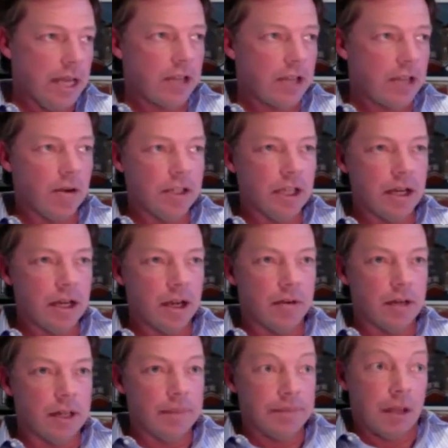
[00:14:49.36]
So, you
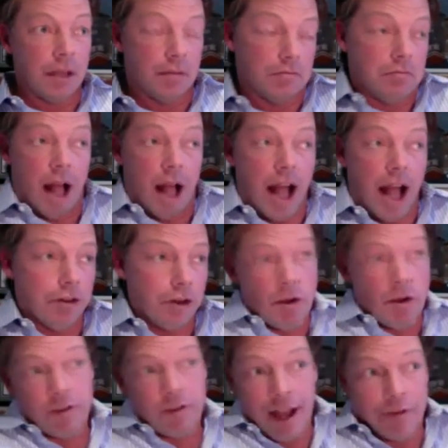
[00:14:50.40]
know, I don't
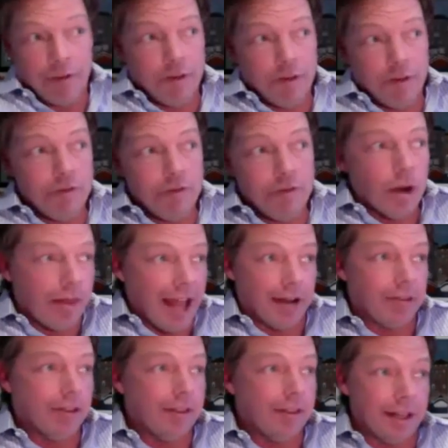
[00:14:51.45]
know if I have a view on
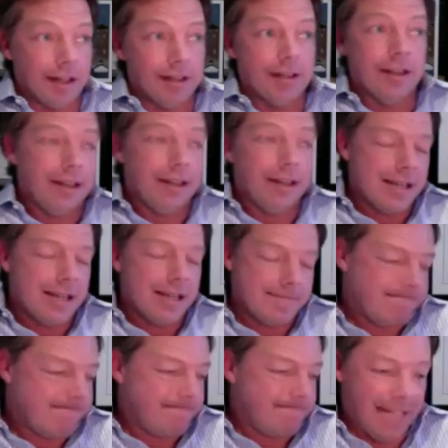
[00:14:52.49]
that other than
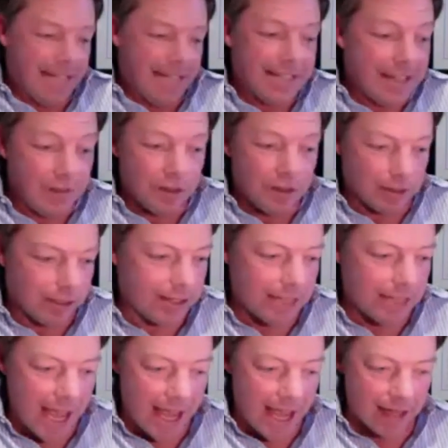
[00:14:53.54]
it's difficult to
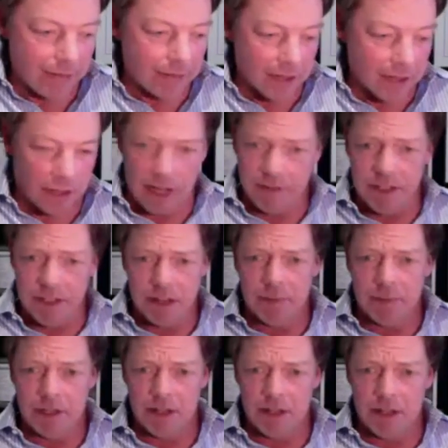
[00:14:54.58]
say with a lot of these
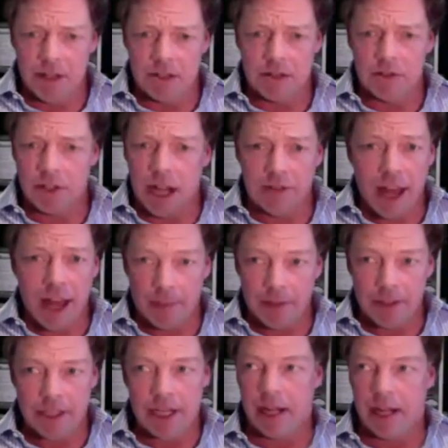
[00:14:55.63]
companies. There's a lot of
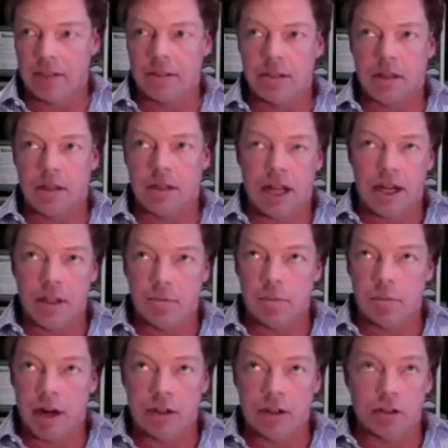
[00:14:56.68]
happenstance. A lot of
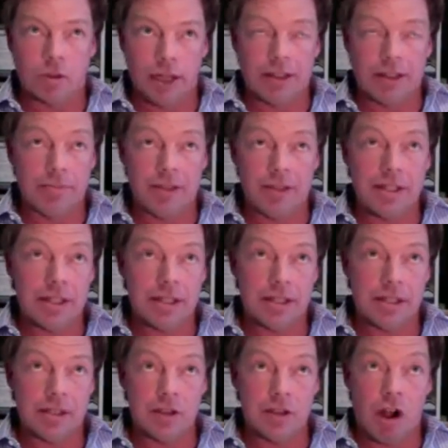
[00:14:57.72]
these product oriented
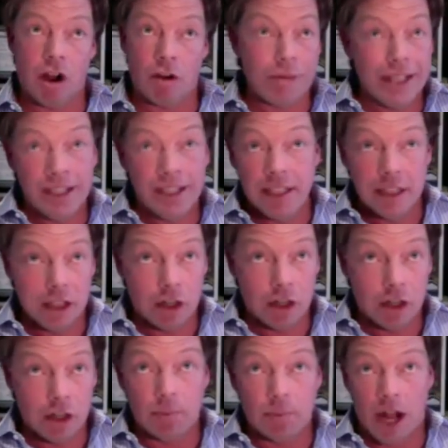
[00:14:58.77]
businesses are really
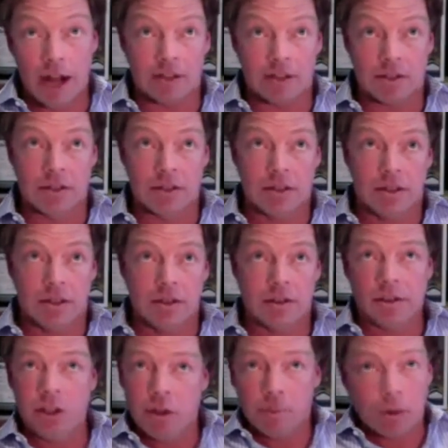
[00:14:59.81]
little products.
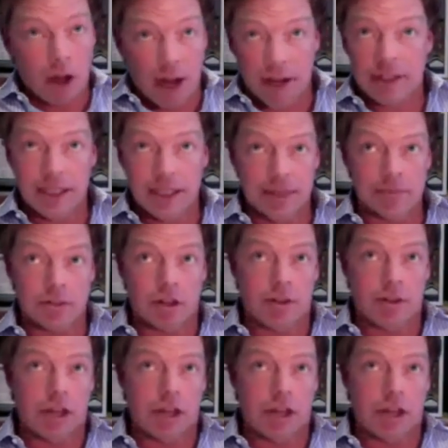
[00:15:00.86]
They're little product teams. Are